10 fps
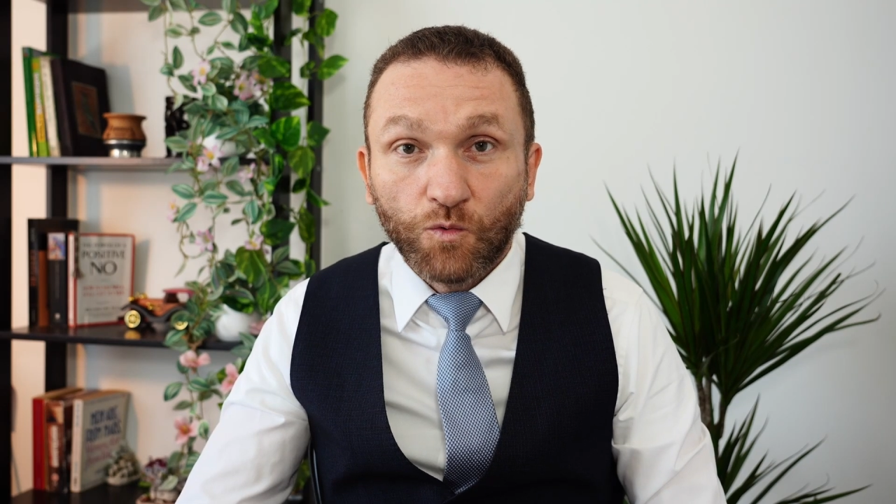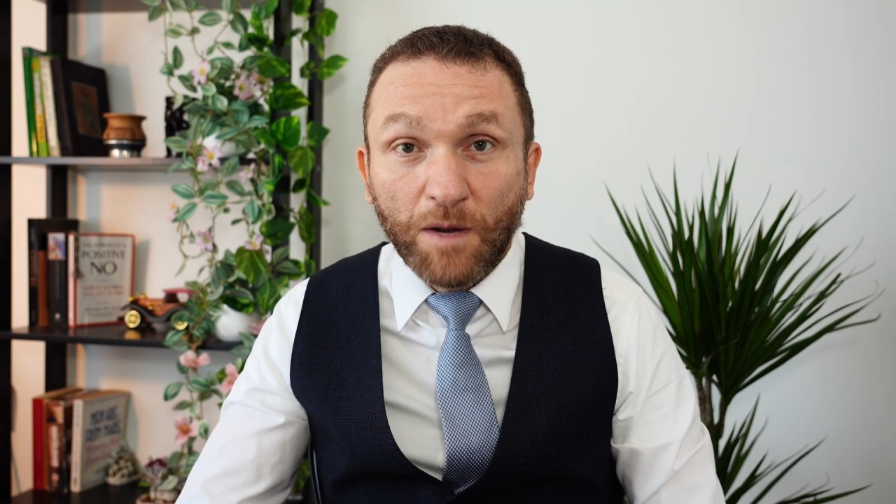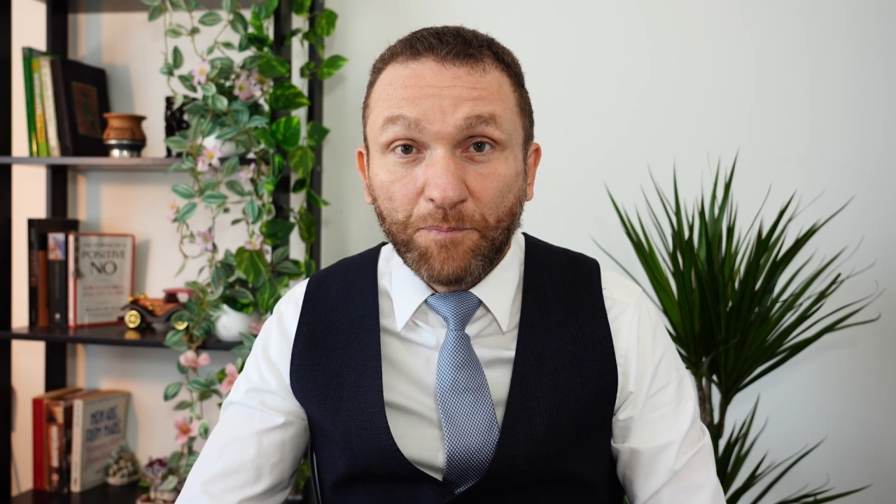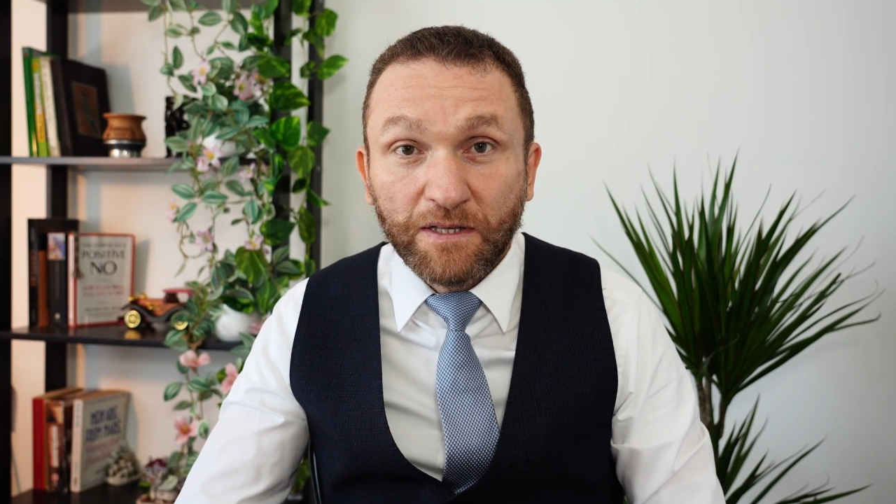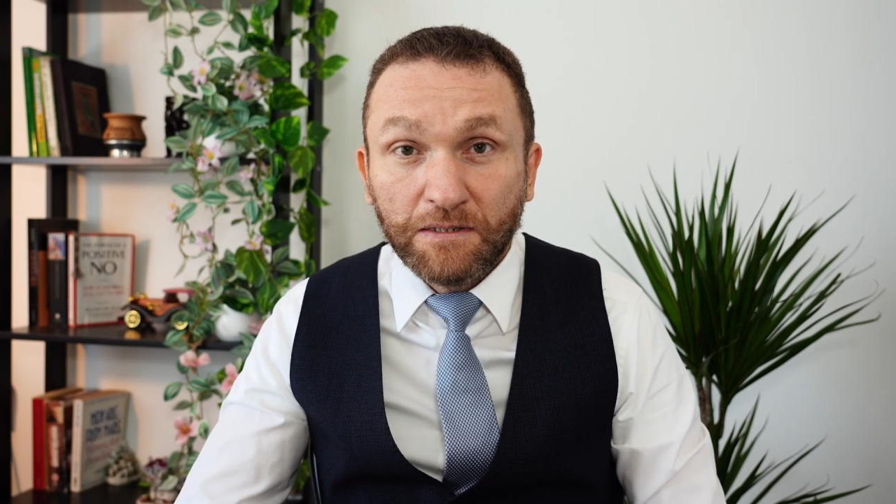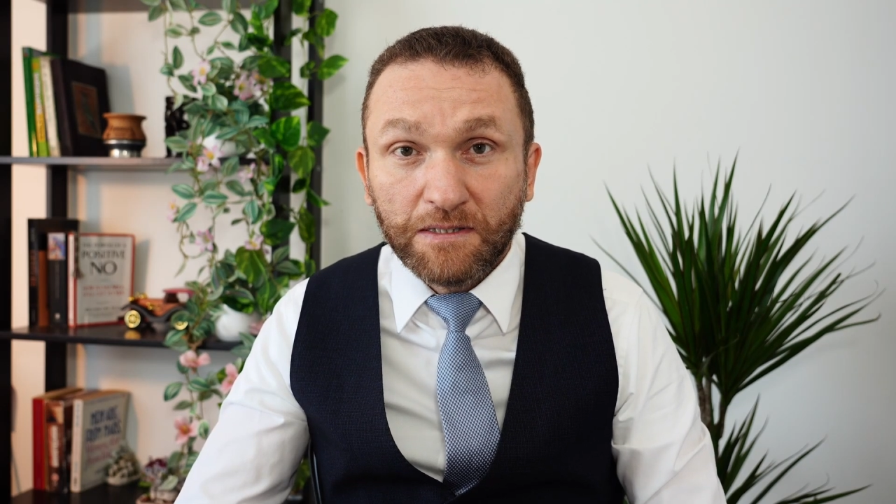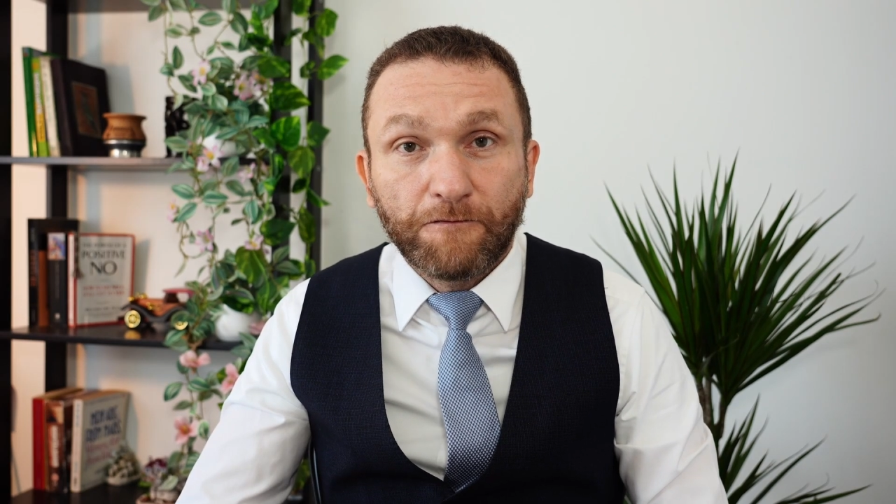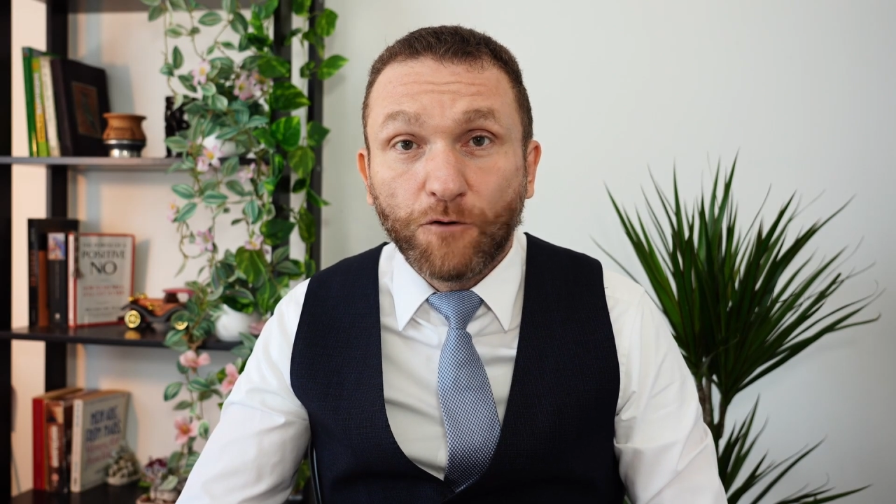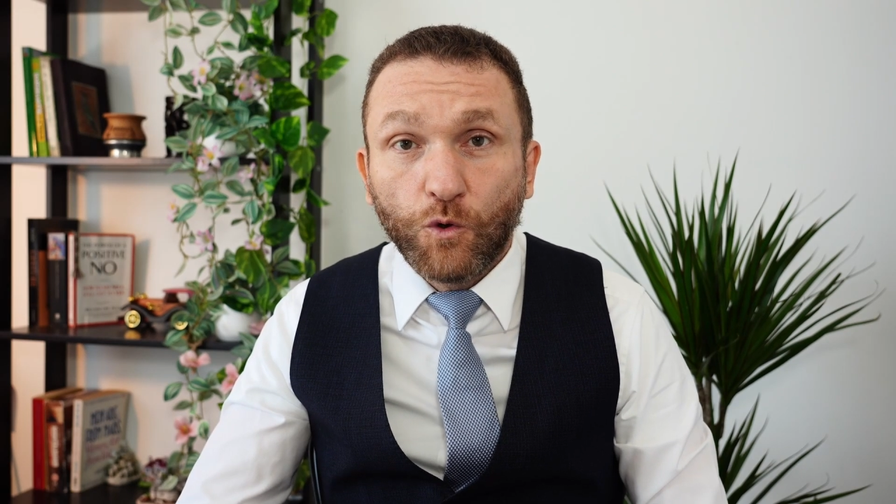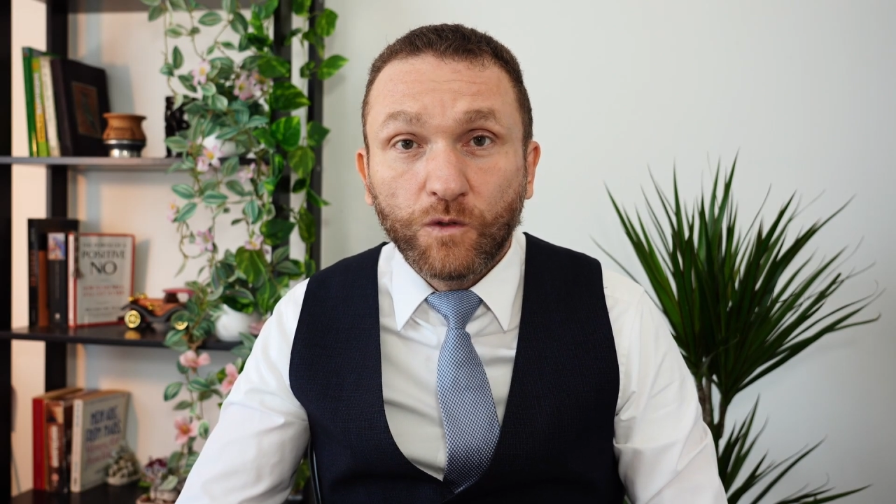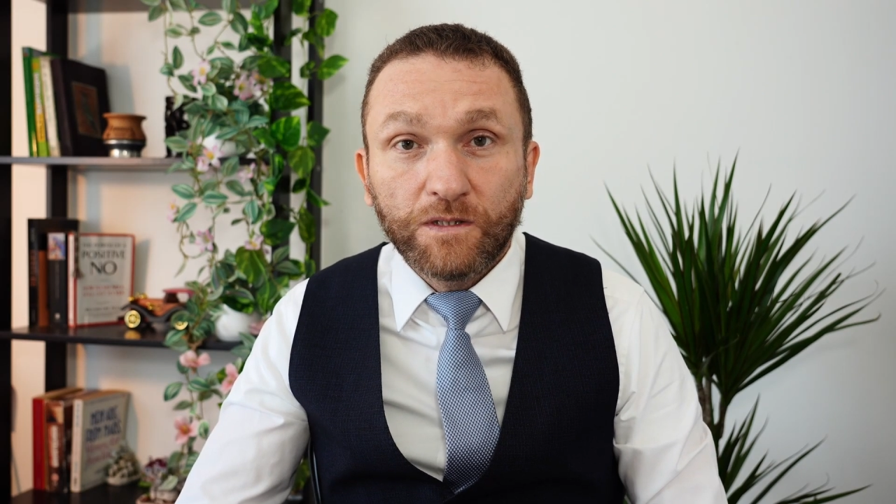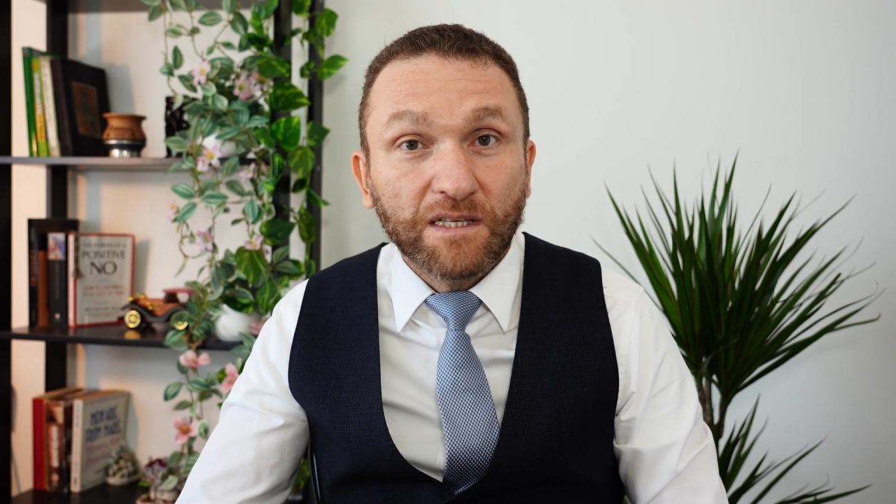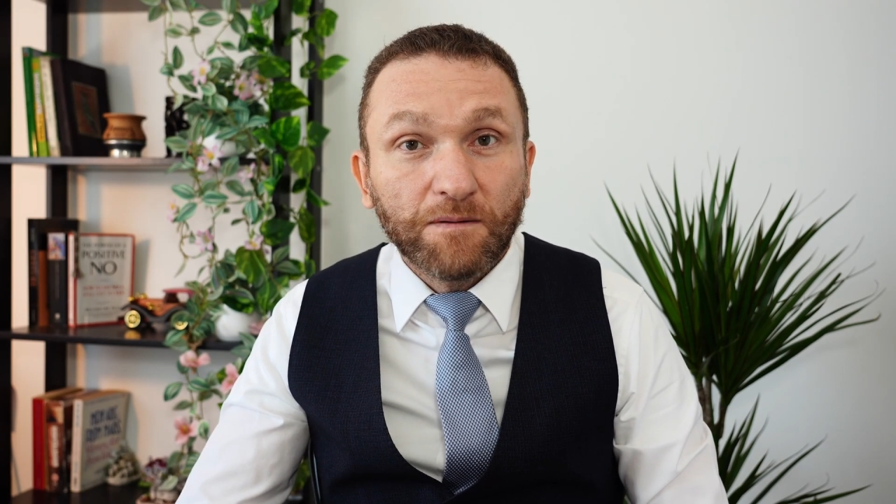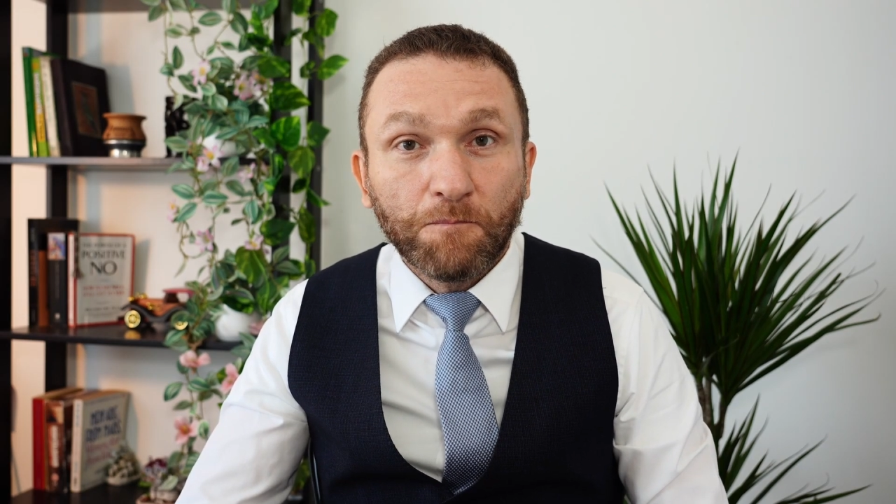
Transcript: weapons, food,